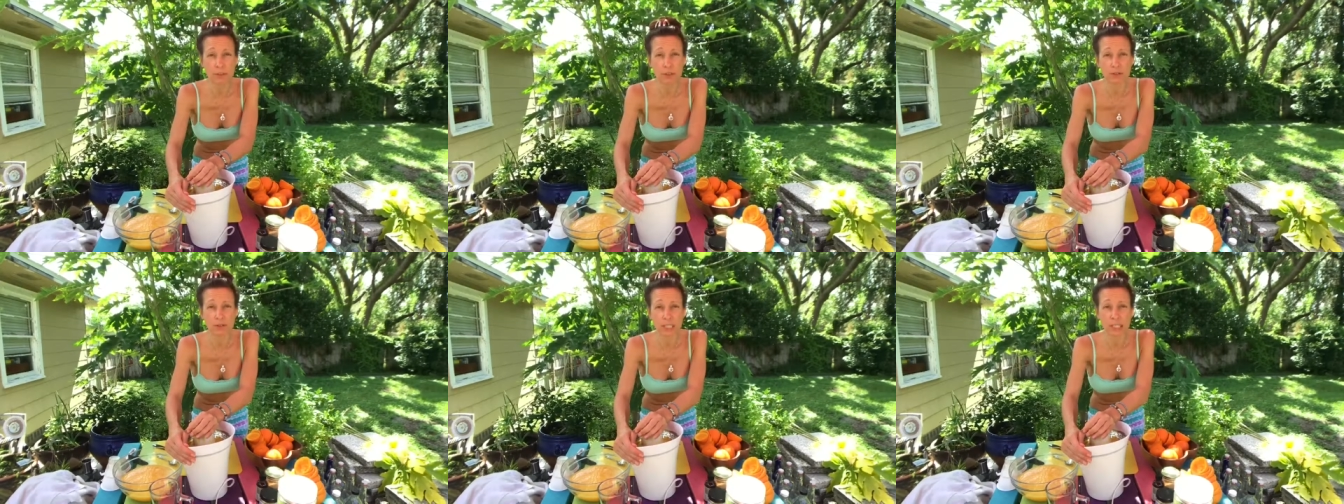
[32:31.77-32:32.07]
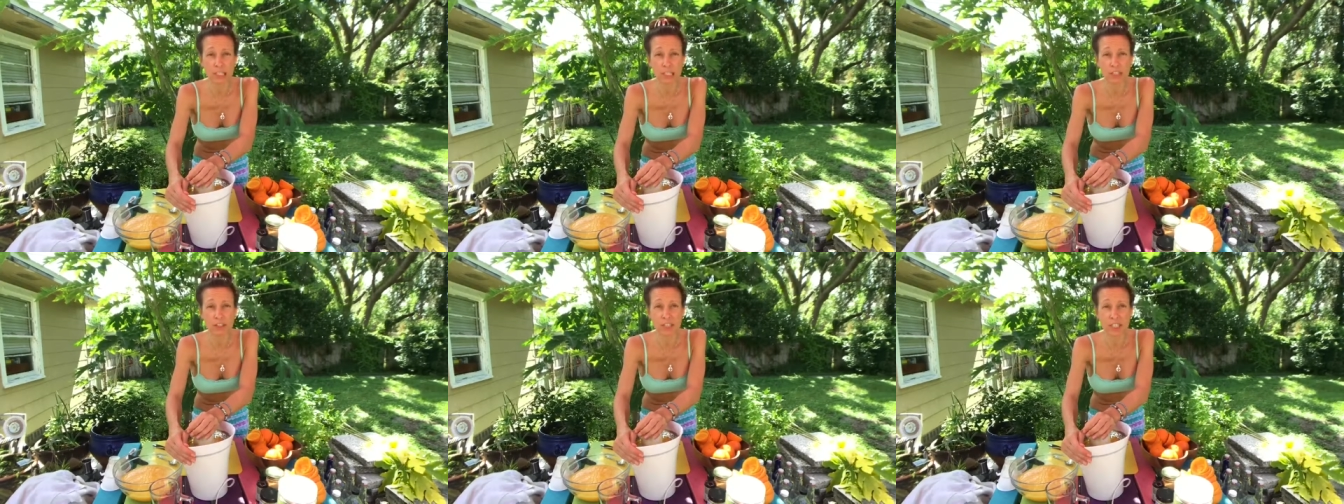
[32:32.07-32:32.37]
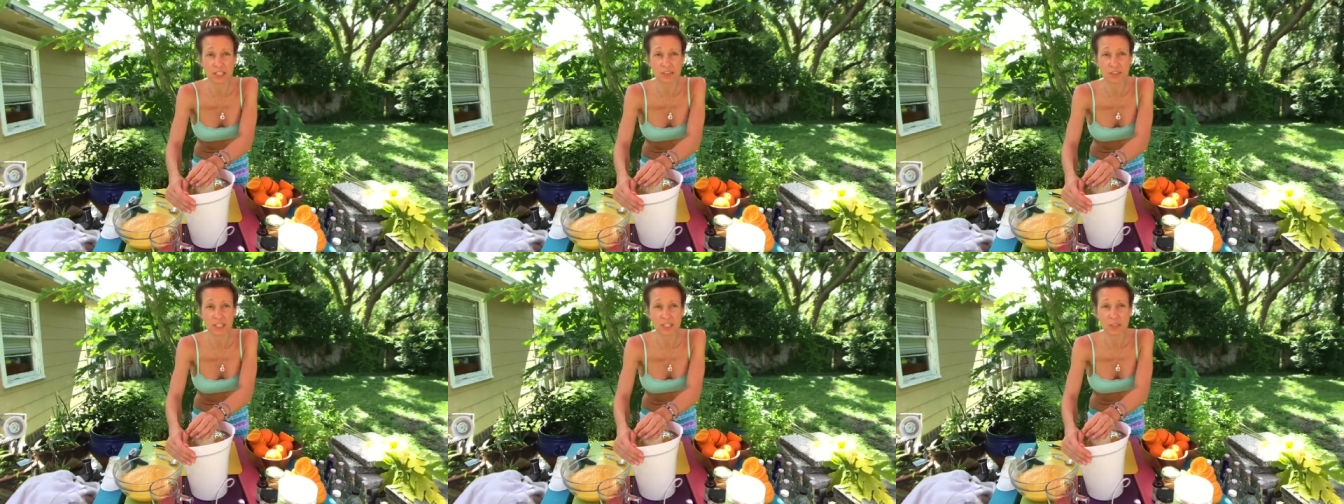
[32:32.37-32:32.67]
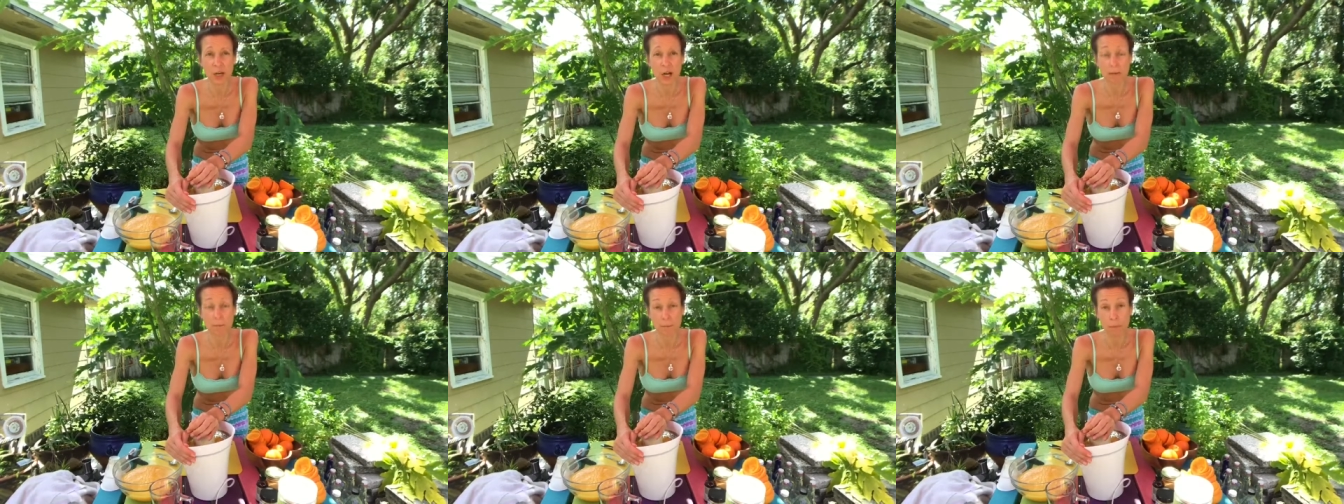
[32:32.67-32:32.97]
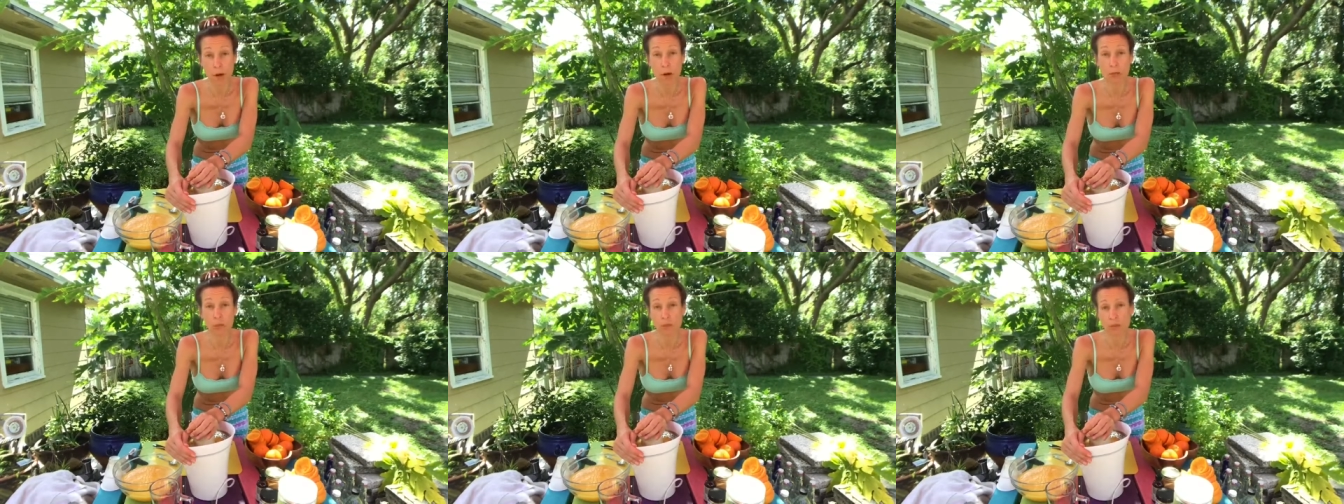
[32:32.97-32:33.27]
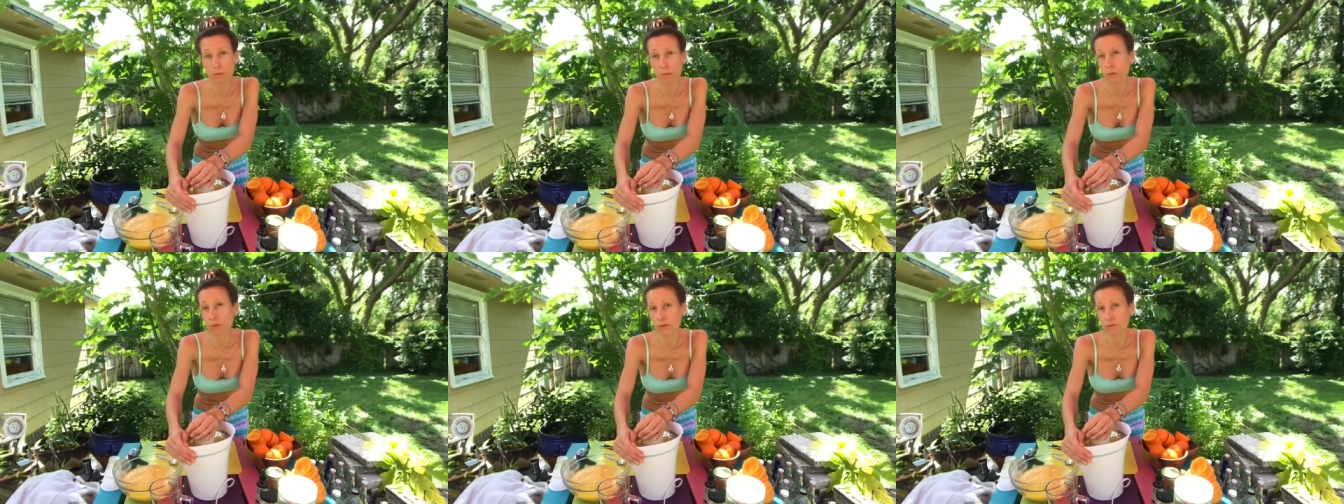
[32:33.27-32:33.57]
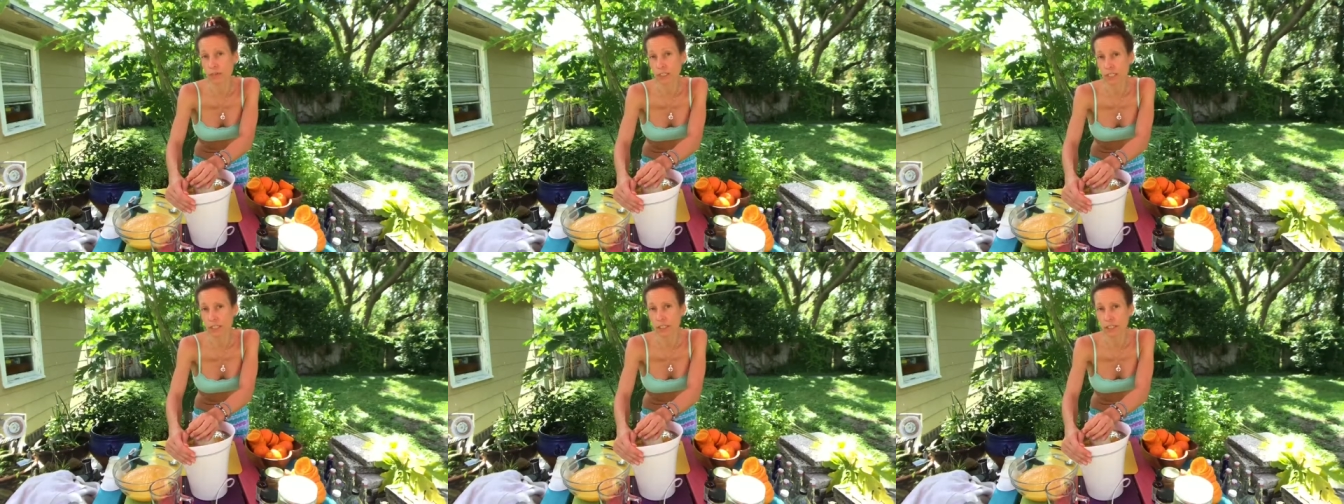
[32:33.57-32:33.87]
The vanilla stevia imparts more
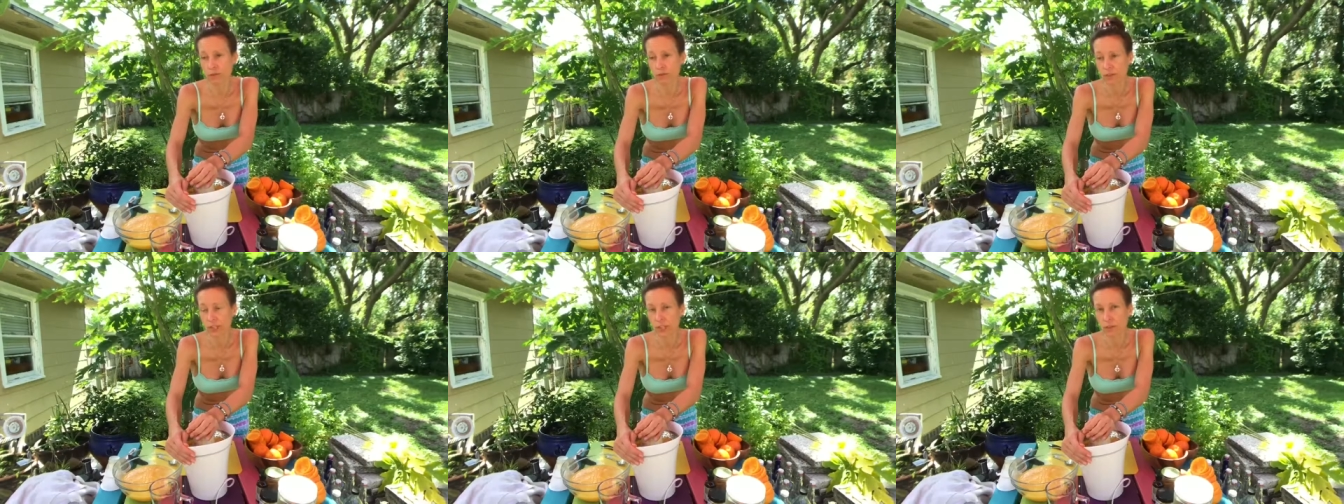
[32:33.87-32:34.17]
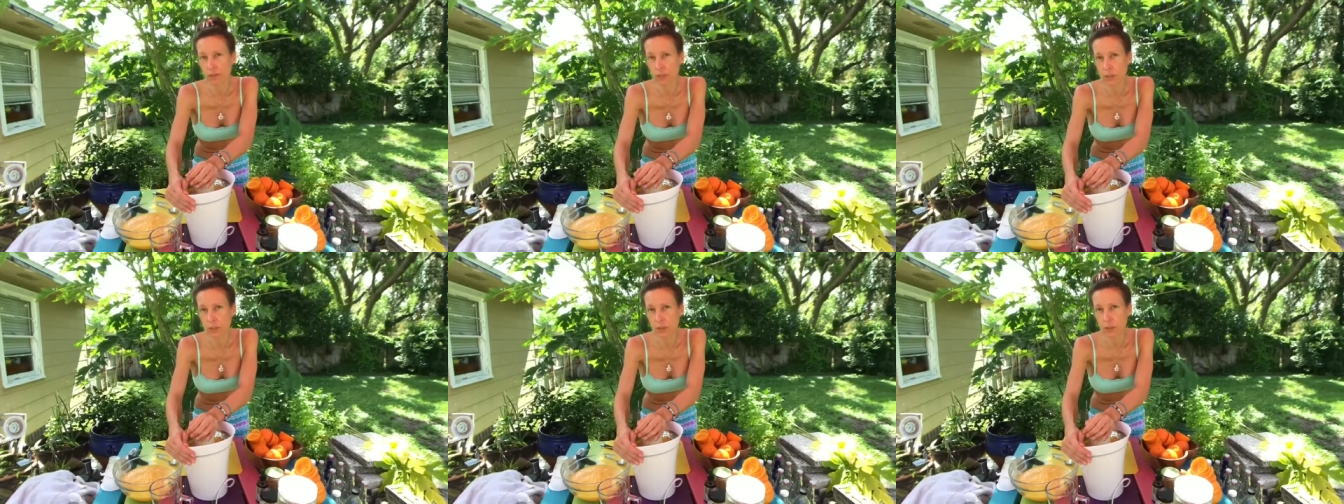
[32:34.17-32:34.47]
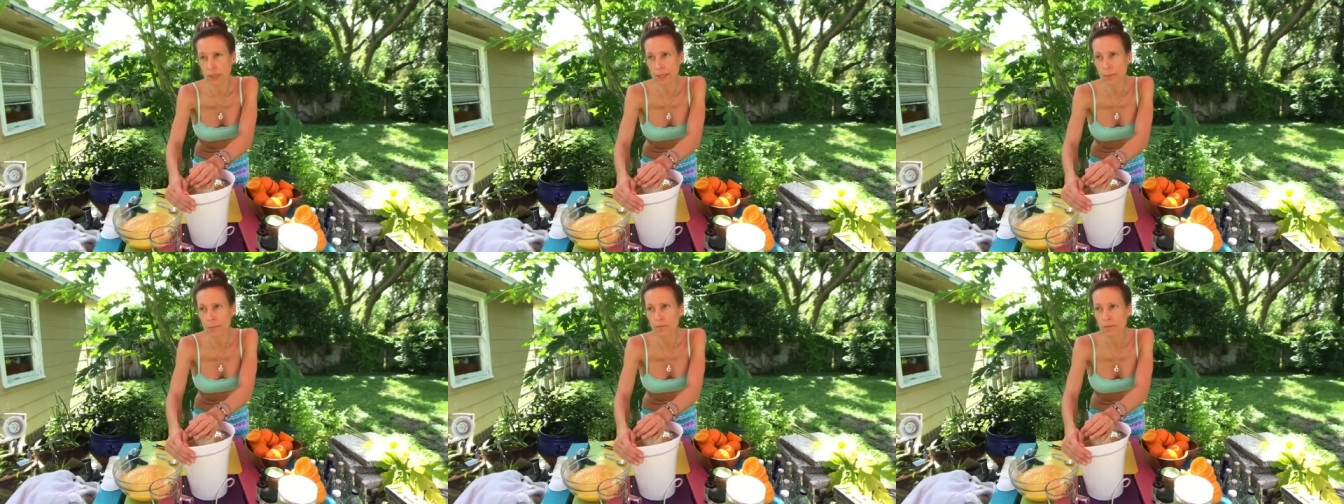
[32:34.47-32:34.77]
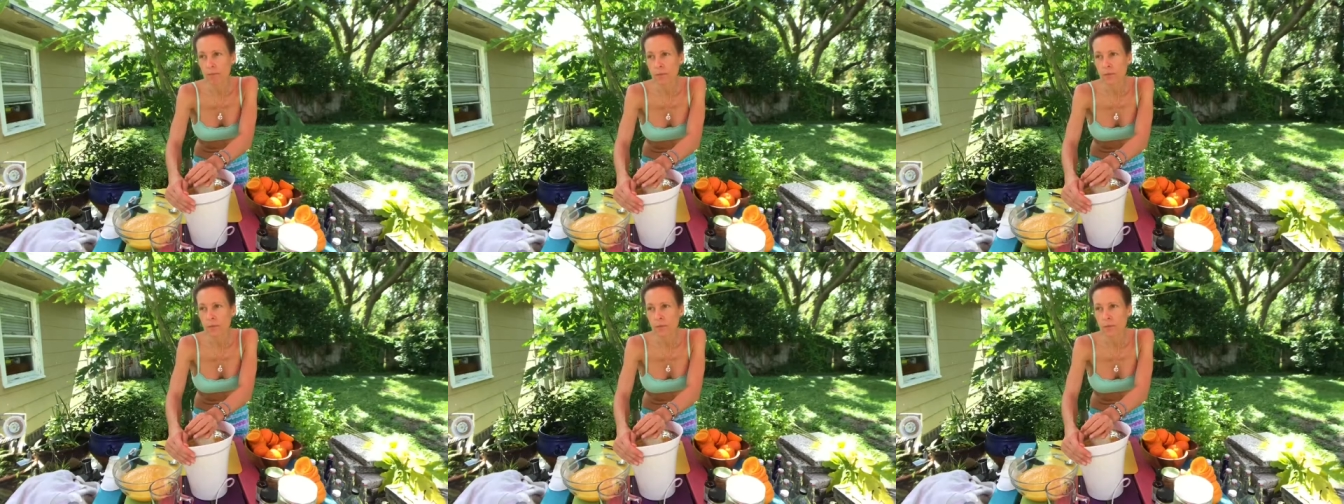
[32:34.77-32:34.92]
vanilla flavor to it.